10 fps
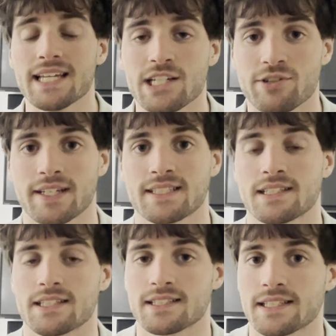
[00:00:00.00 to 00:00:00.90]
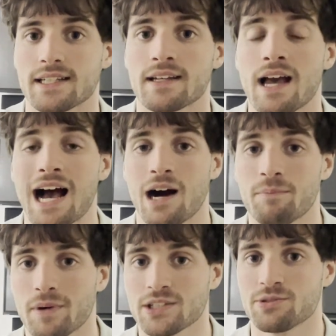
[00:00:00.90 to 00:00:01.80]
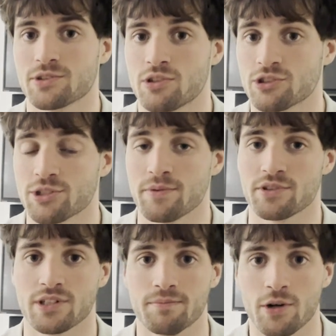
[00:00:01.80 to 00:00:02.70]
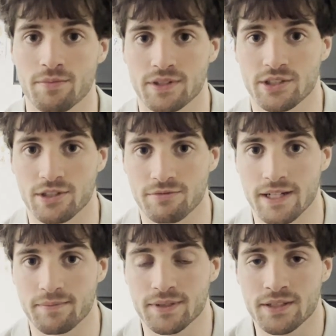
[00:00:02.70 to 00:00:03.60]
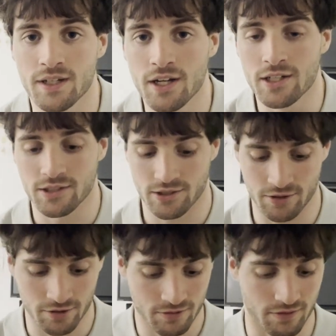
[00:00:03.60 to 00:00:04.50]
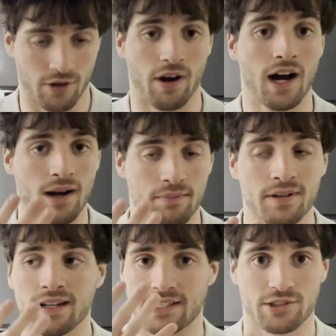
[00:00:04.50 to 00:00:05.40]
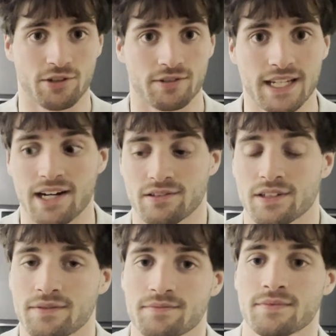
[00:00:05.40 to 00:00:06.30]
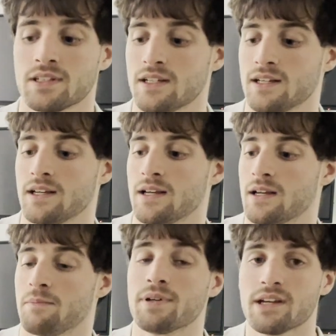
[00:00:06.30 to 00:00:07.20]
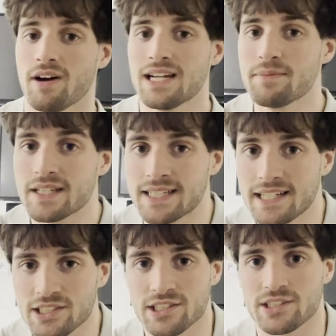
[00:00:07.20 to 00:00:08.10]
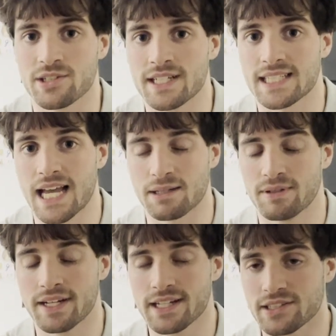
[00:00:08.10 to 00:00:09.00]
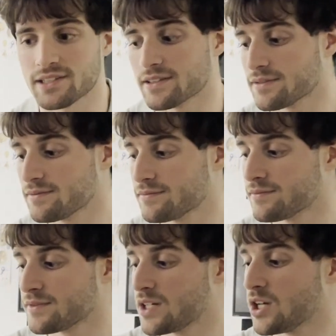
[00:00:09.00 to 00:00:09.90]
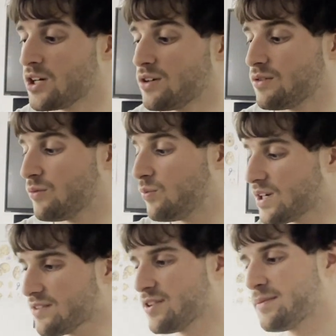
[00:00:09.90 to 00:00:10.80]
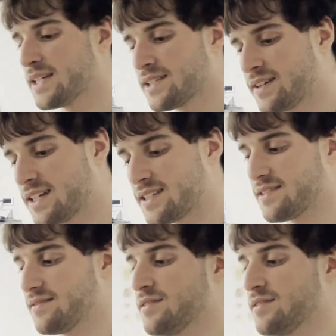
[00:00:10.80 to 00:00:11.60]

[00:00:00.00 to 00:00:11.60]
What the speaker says: interesting to see how muscles contribute to the moments to the ribs, to go up and to go down. But there are limitations to this explanation. One of them is that,